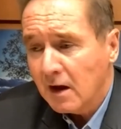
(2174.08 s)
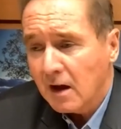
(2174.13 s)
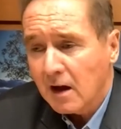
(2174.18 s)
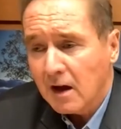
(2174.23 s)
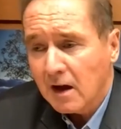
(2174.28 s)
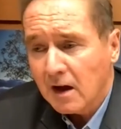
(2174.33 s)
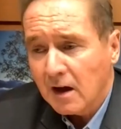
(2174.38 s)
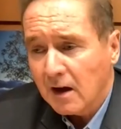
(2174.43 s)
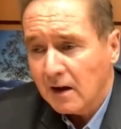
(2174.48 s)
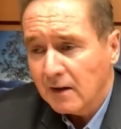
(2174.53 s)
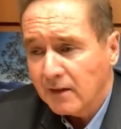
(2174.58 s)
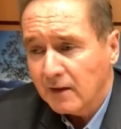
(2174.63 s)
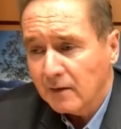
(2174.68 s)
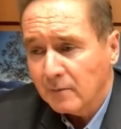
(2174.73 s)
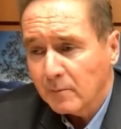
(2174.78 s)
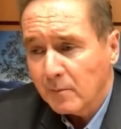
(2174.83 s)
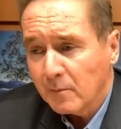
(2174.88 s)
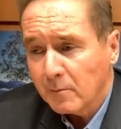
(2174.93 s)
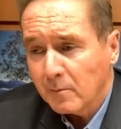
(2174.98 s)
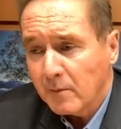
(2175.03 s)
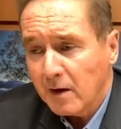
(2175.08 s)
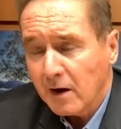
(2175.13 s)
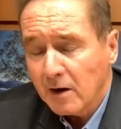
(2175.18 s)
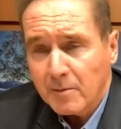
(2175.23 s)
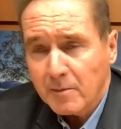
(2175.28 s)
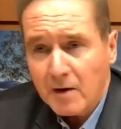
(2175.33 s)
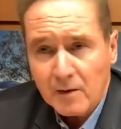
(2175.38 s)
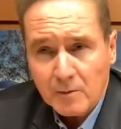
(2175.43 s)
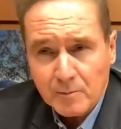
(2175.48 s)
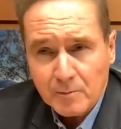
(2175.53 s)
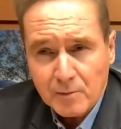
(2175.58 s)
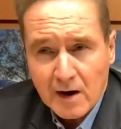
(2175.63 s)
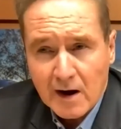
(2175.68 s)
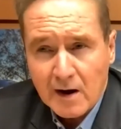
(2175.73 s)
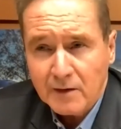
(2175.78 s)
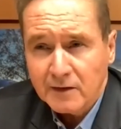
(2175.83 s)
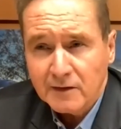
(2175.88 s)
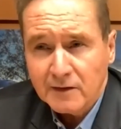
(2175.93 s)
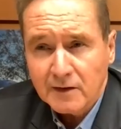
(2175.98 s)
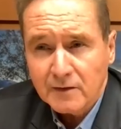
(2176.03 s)
I think Mayor Byron
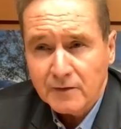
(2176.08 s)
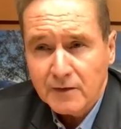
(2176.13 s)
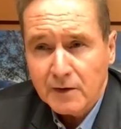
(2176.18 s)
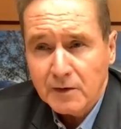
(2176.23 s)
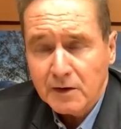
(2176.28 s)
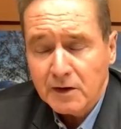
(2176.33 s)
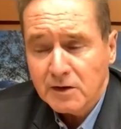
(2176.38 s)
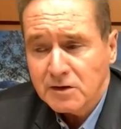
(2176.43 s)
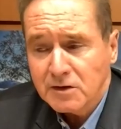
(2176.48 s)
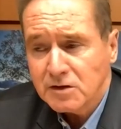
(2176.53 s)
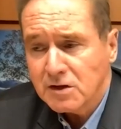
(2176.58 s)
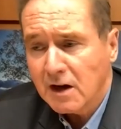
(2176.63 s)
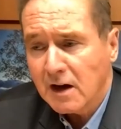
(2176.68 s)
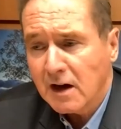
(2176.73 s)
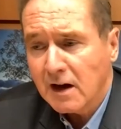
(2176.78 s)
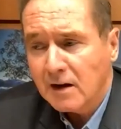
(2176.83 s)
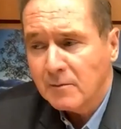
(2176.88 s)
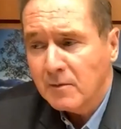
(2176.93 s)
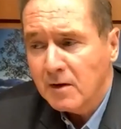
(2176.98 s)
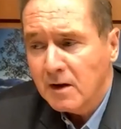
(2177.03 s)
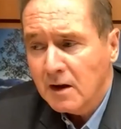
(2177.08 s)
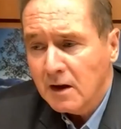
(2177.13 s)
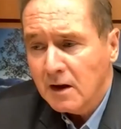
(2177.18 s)
Brown has done a very good job,